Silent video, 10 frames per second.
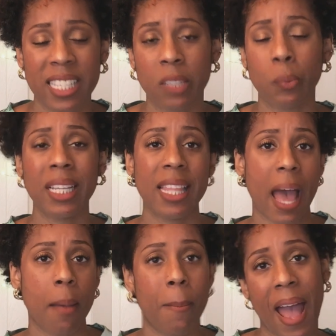Is it really
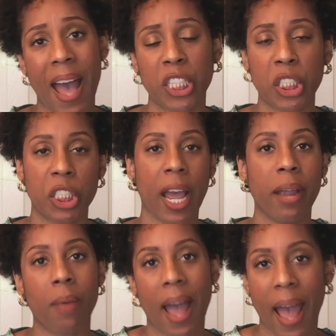that bad?
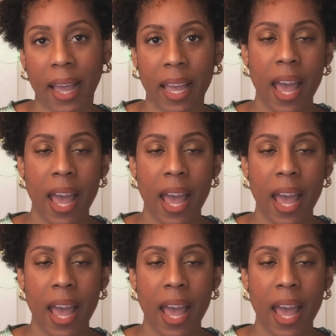Chirac.